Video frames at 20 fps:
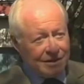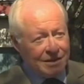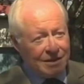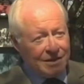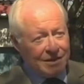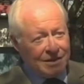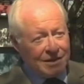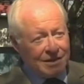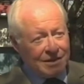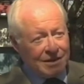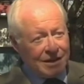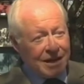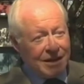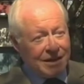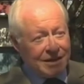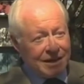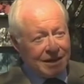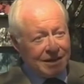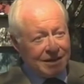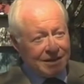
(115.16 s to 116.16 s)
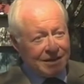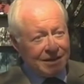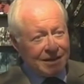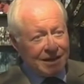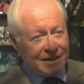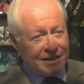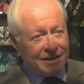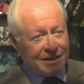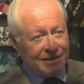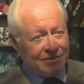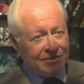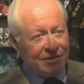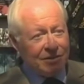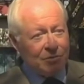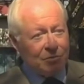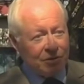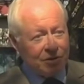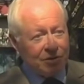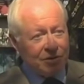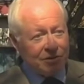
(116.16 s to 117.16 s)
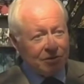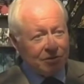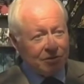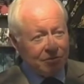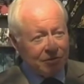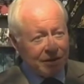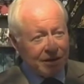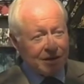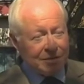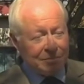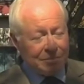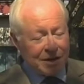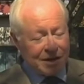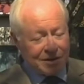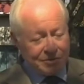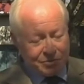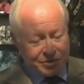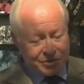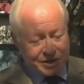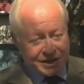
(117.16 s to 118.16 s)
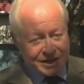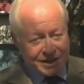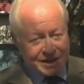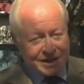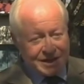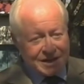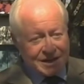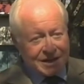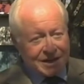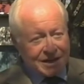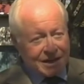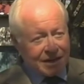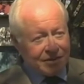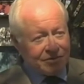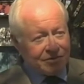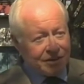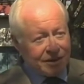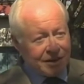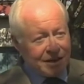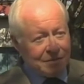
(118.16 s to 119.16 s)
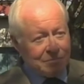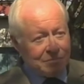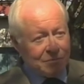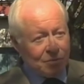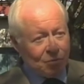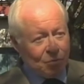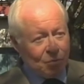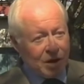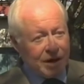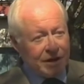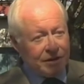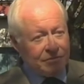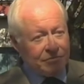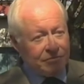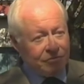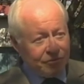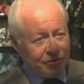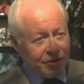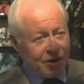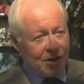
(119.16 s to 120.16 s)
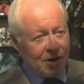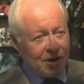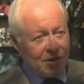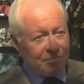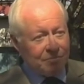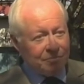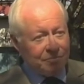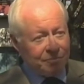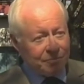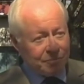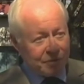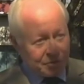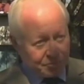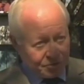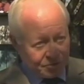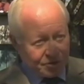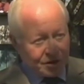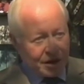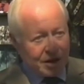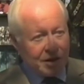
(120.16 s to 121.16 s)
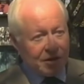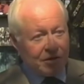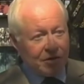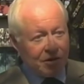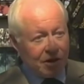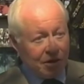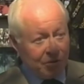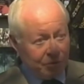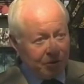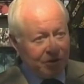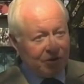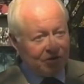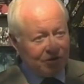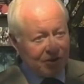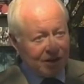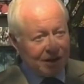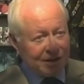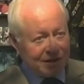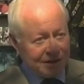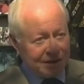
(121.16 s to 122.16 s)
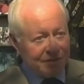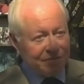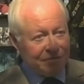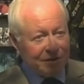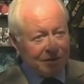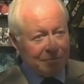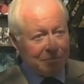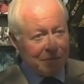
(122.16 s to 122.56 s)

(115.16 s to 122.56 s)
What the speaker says: the late 1880s, and he wanted to develop Irene as the #1 farm with a scientific